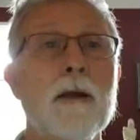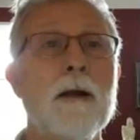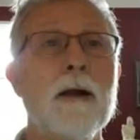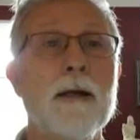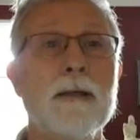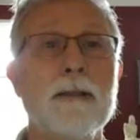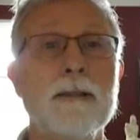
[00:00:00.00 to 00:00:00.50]

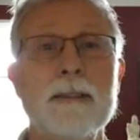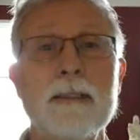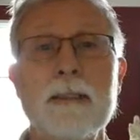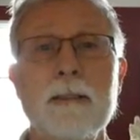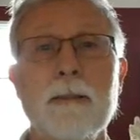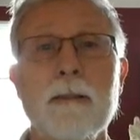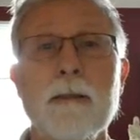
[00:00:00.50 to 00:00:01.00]
Hi.
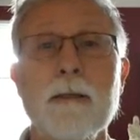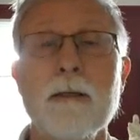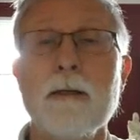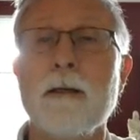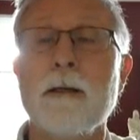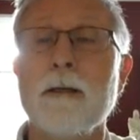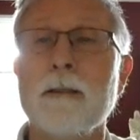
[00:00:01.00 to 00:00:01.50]

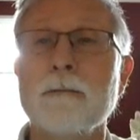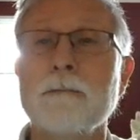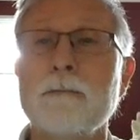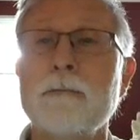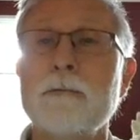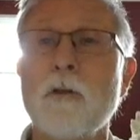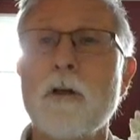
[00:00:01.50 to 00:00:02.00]

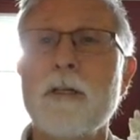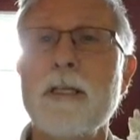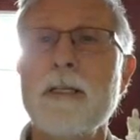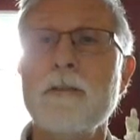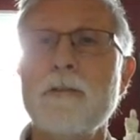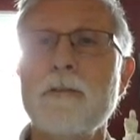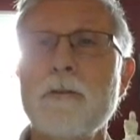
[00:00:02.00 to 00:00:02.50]
Logging
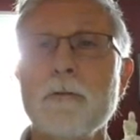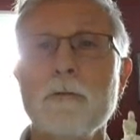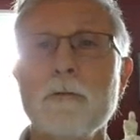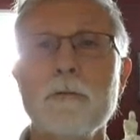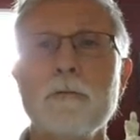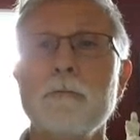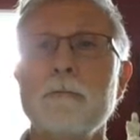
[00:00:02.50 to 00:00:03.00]

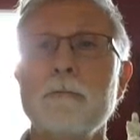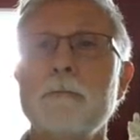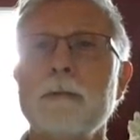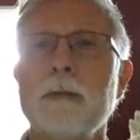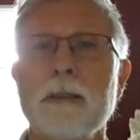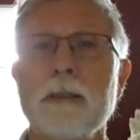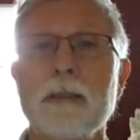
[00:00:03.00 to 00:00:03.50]
into
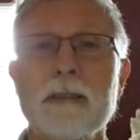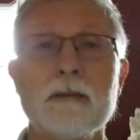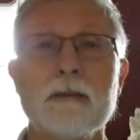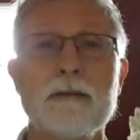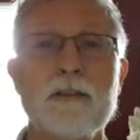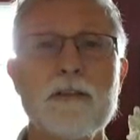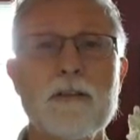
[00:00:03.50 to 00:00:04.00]

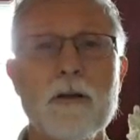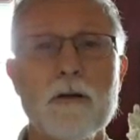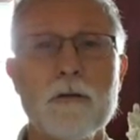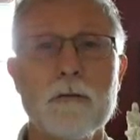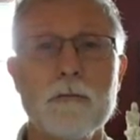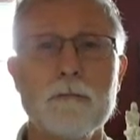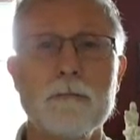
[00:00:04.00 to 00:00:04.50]

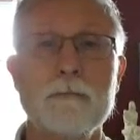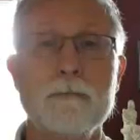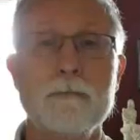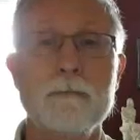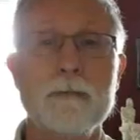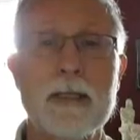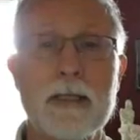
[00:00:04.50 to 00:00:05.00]
Cisco
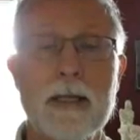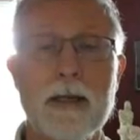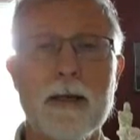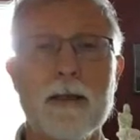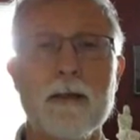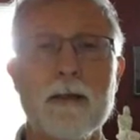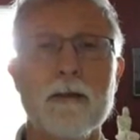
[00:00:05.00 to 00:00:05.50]

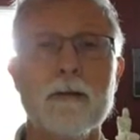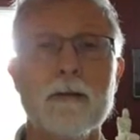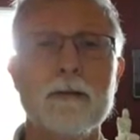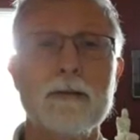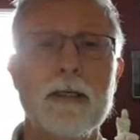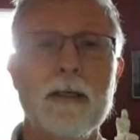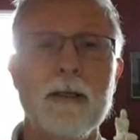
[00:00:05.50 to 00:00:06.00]
NetAcad here.
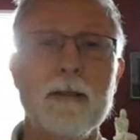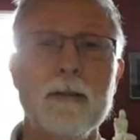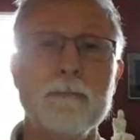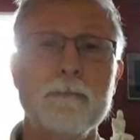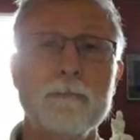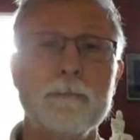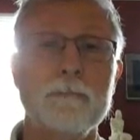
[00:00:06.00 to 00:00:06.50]

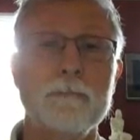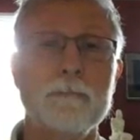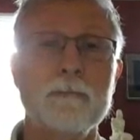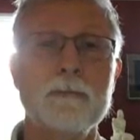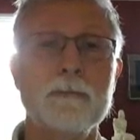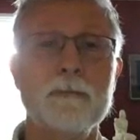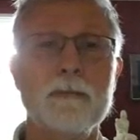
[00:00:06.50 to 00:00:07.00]

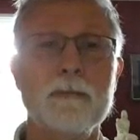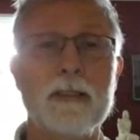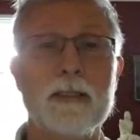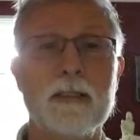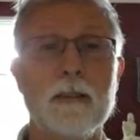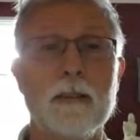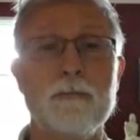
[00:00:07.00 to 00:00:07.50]
I
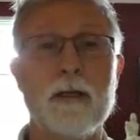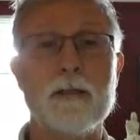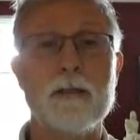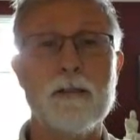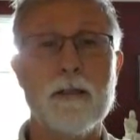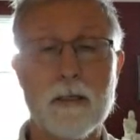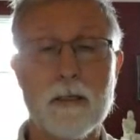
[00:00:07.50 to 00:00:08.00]
think I've got it
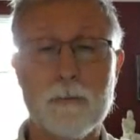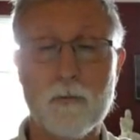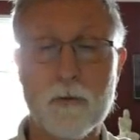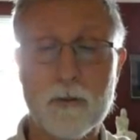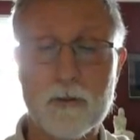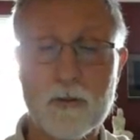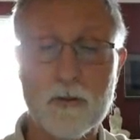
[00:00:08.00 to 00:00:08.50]
set up
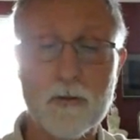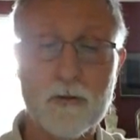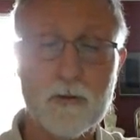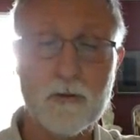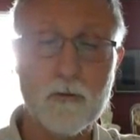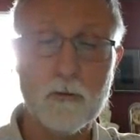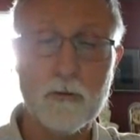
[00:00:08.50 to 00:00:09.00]
where it's your
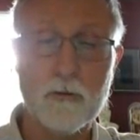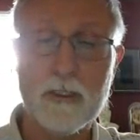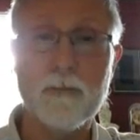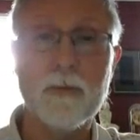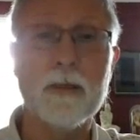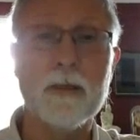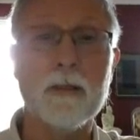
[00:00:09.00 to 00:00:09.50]
school
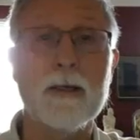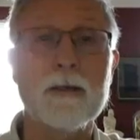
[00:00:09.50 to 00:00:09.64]
email